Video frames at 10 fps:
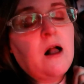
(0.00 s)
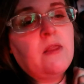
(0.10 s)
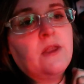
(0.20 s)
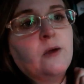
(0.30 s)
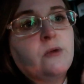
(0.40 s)

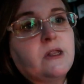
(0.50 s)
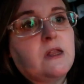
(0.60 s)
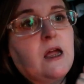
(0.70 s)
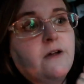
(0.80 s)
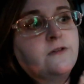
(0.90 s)
and then we
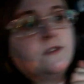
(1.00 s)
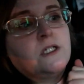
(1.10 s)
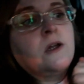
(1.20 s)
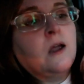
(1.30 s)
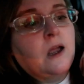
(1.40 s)

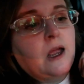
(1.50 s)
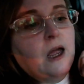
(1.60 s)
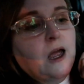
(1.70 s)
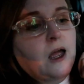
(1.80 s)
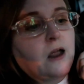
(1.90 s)
left
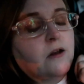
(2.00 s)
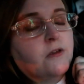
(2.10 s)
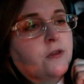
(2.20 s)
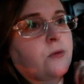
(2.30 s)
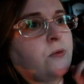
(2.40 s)
at
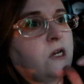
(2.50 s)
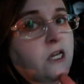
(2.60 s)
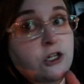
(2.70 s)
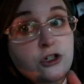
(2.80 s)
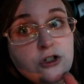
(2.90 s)

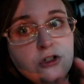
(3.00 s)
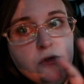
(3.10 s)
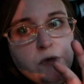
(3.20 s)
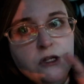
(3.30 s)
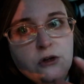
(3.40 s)

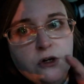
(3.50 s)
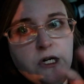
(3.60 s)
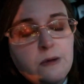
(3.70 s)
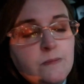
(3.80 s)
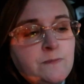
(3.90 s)
3-ish,
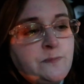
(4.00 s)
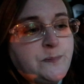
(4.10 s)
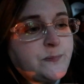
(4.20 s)
3.30.